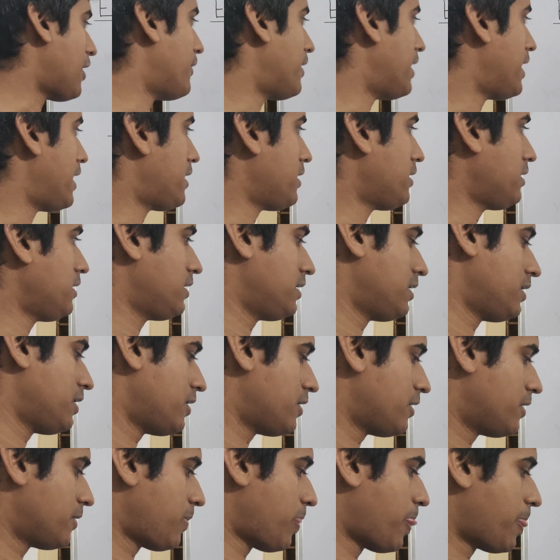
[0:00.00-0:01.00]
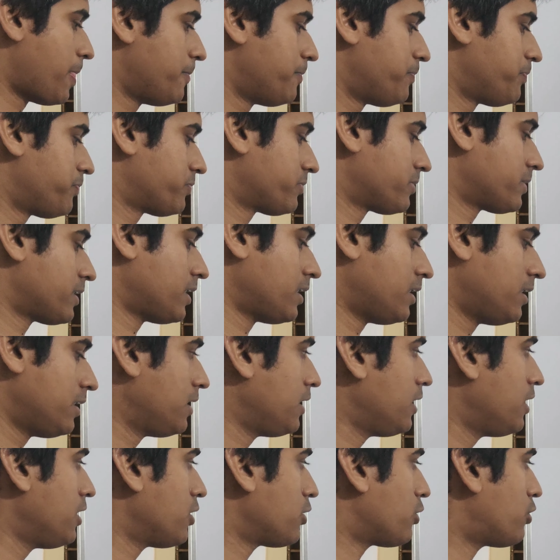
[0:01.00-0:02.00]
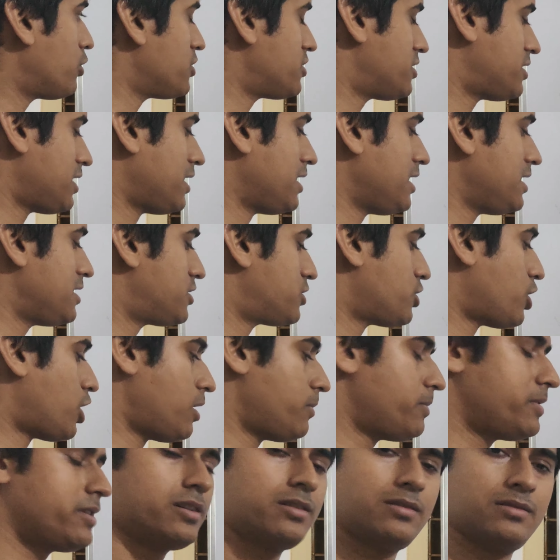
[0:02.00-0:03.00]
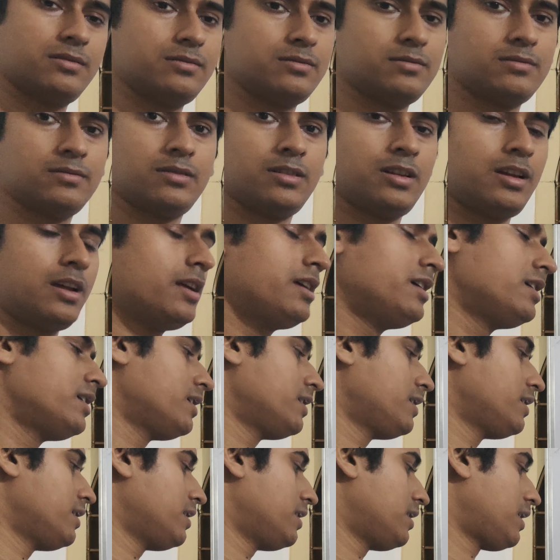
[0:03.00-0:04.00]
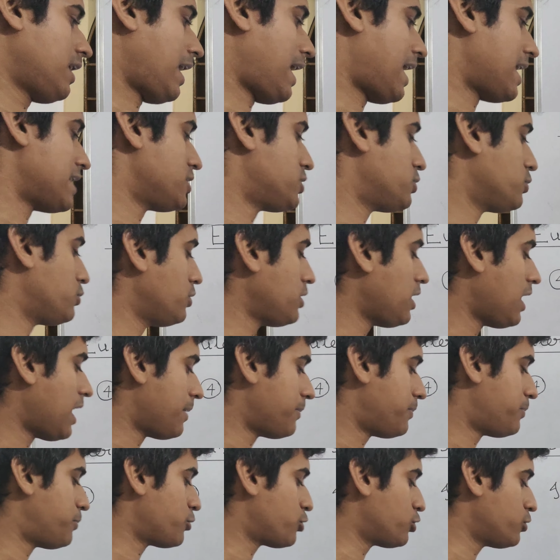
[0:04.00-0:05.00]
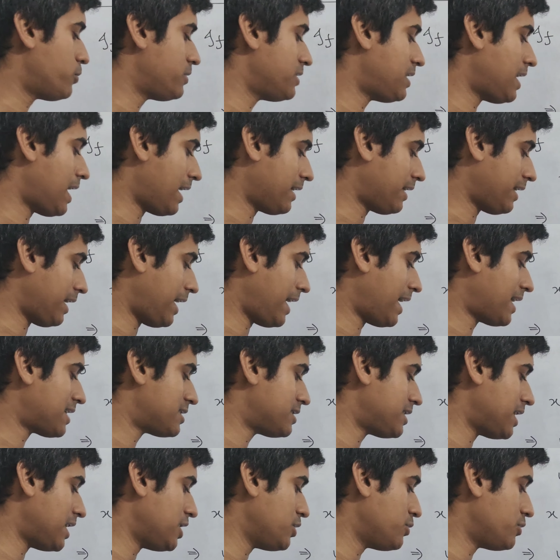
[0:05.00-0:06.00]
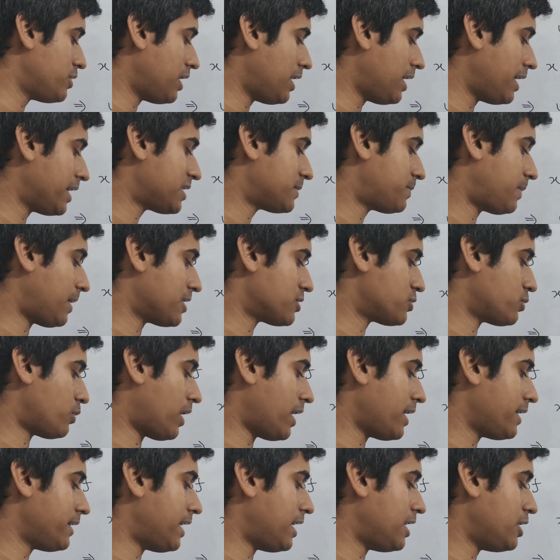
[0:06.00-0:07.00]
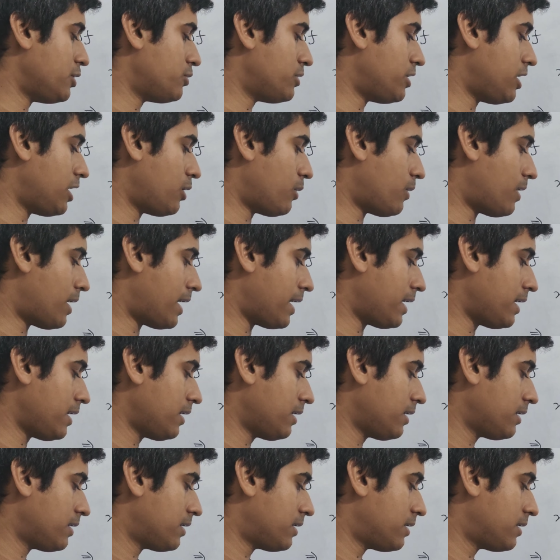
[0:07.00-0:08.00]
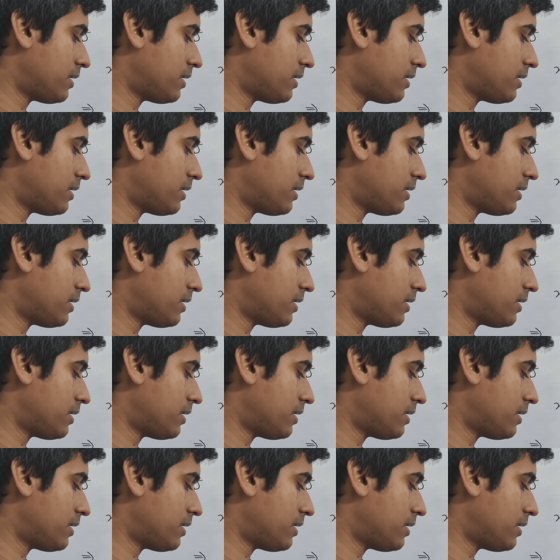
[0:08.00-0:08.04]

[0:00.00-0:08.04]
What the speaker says: our question is solved, as we have proved that x del u del x plus y del u del y